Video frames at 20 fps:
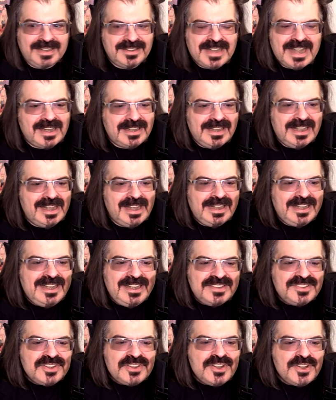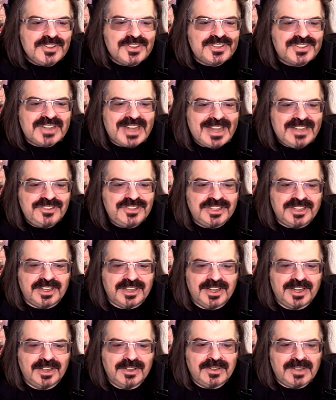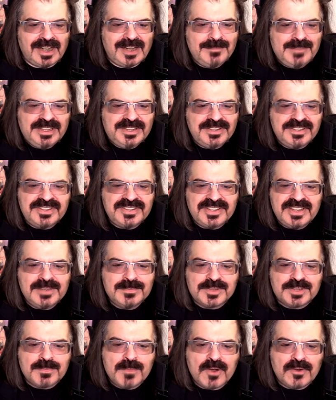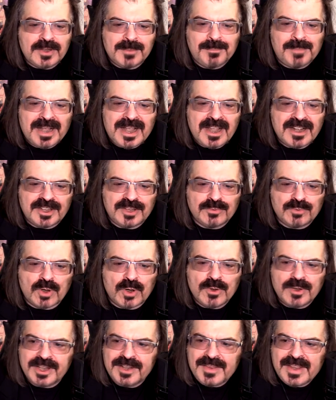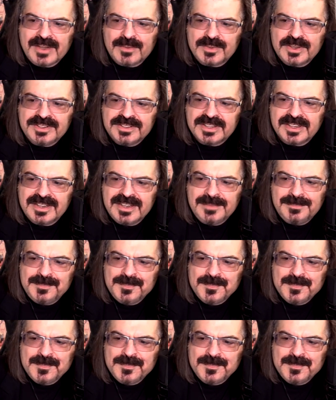Not yet. He's a little sketchy, you know? I mean, did you see him smoking pot on Rogan that one time?